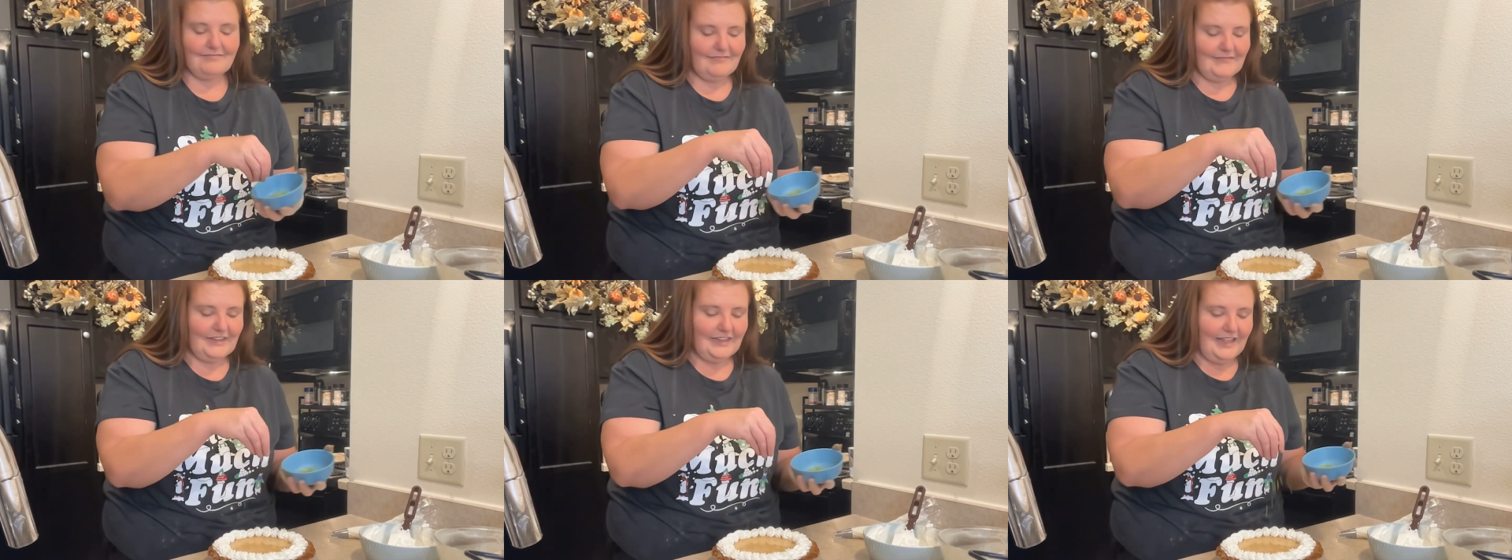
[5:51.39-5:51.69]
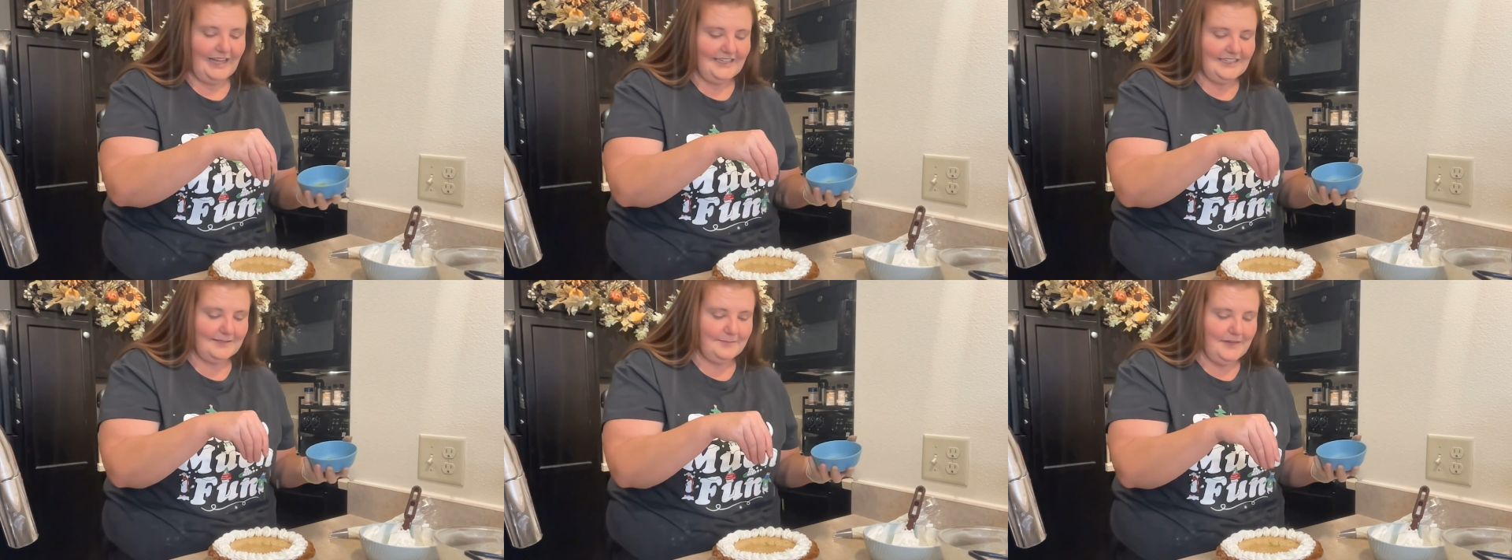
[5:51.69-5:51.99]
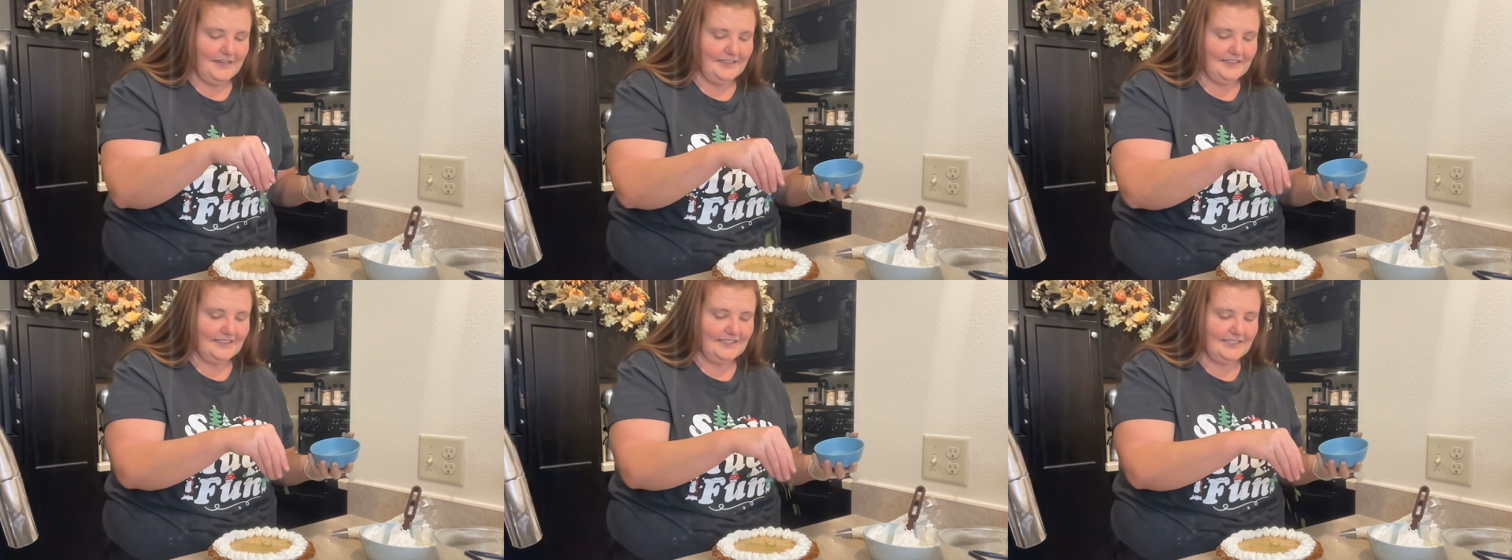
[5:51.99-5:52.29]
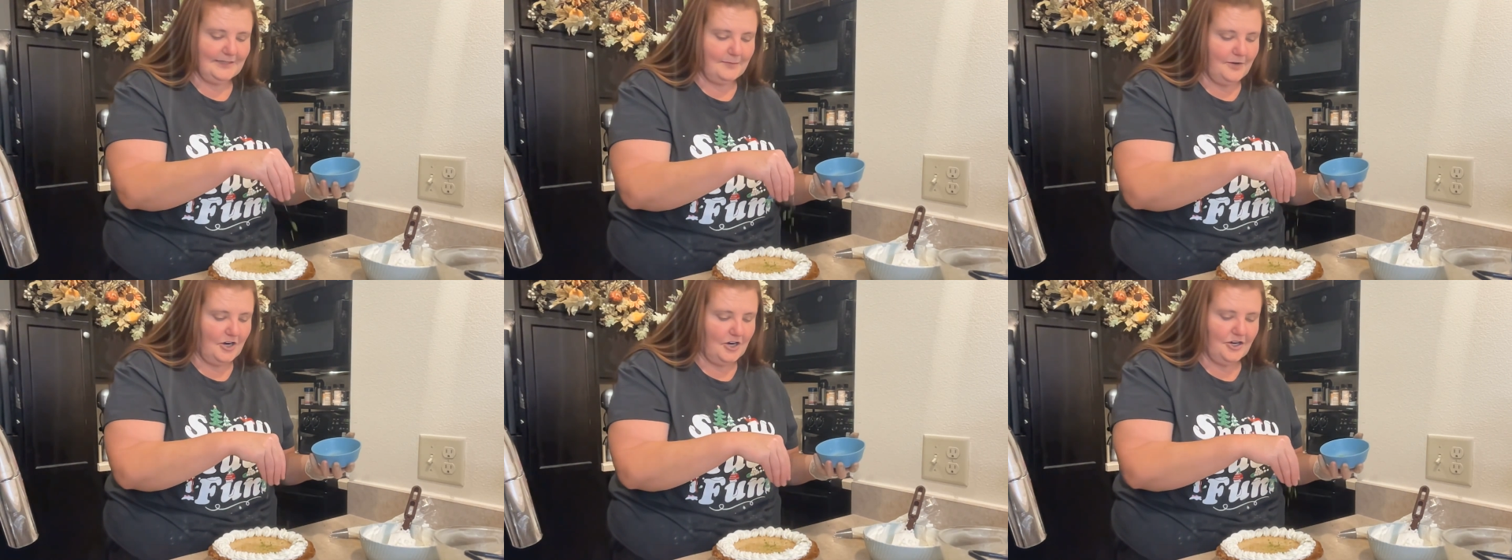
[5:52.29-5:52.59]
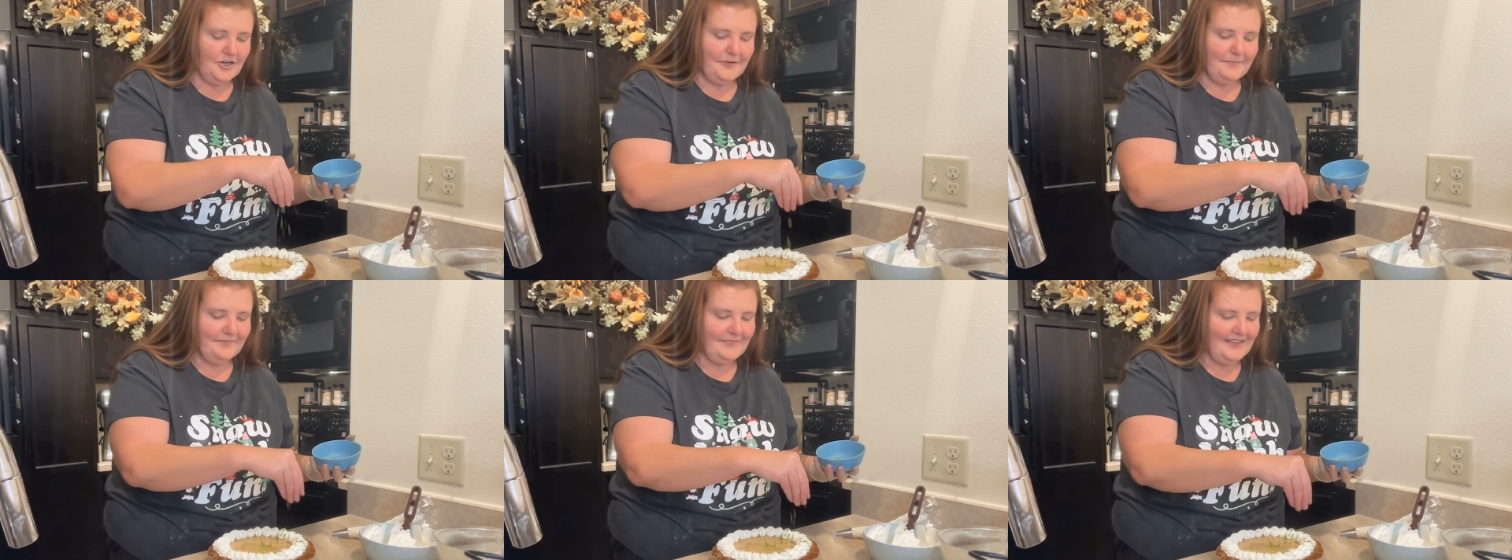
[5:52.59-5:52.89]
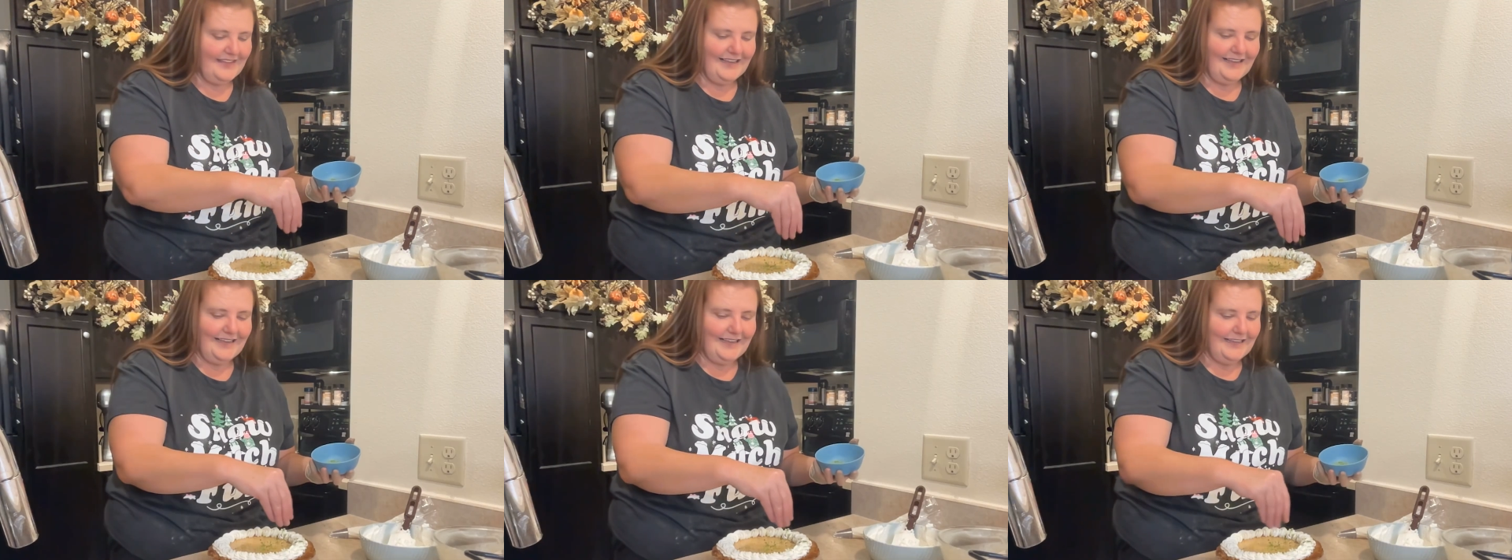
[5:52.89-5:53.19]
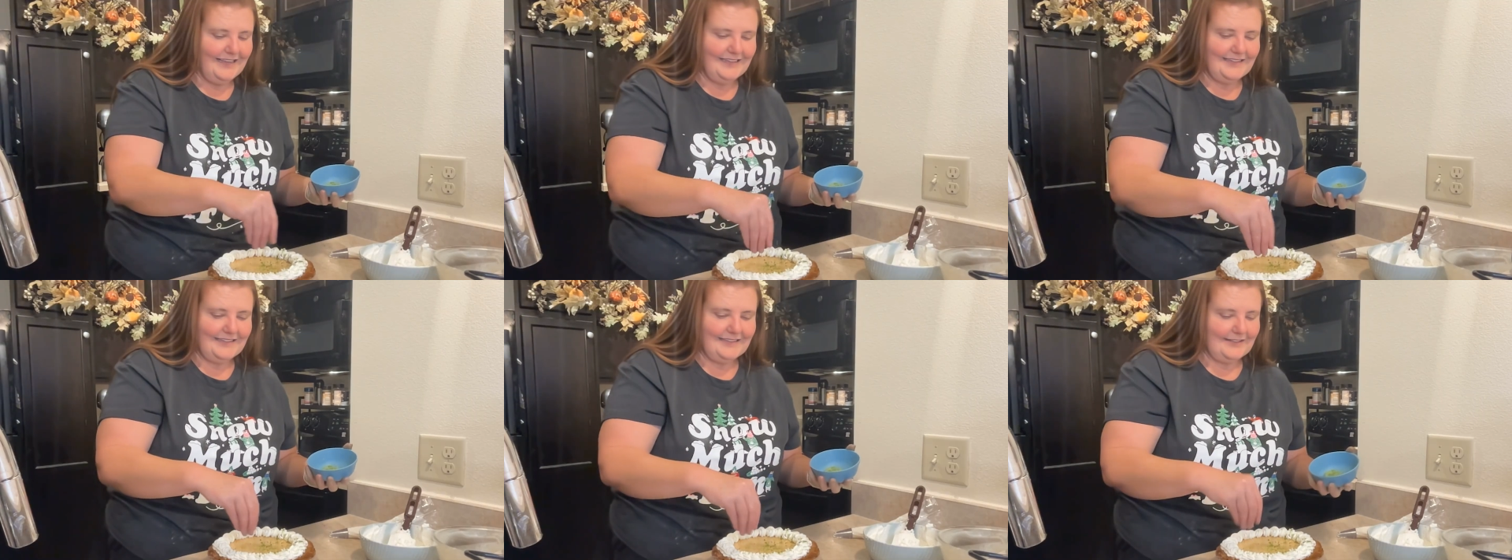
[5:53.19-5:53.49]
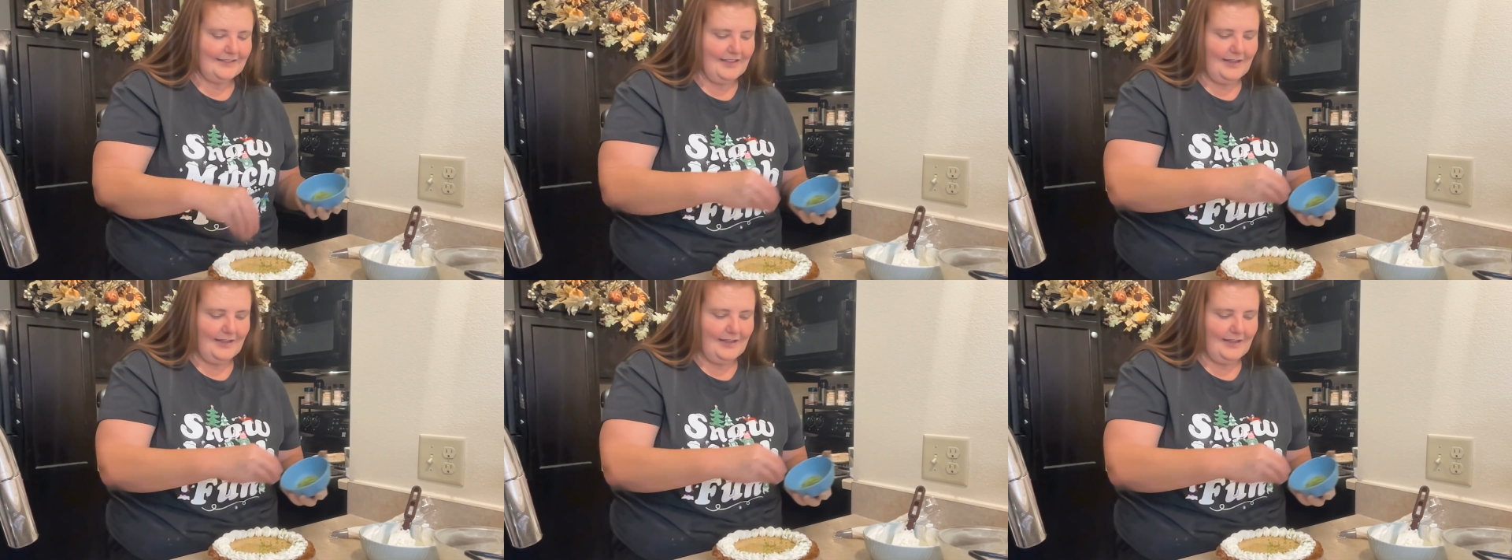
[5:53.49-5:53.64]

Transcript: classmates tomorrow, so